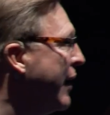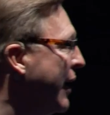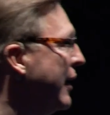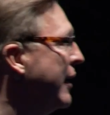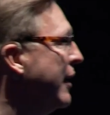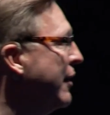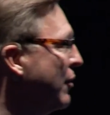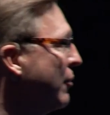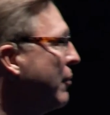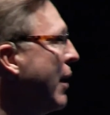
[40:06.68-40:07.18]

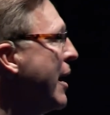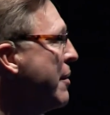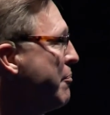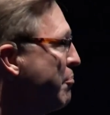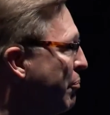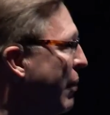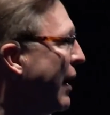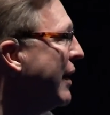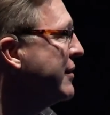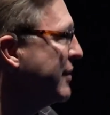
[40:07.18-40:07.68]
getting the right
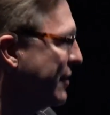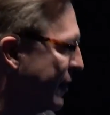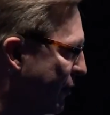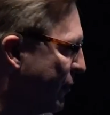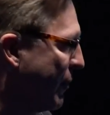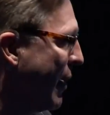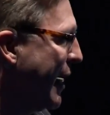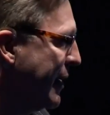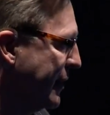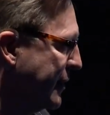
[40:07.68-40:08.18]
butts in the
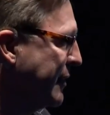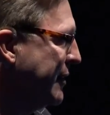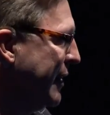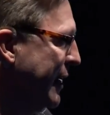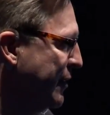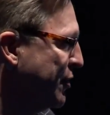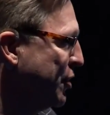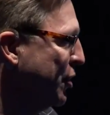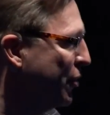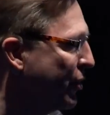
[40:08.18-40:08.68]
right
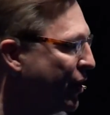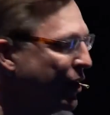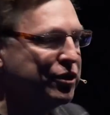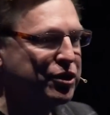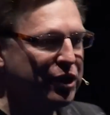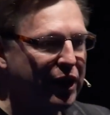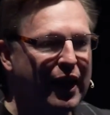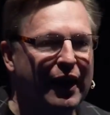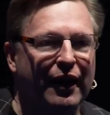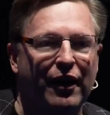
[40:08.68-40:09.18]
seats. Who could you
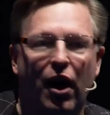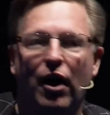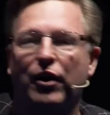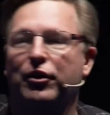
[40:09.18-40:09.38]
get on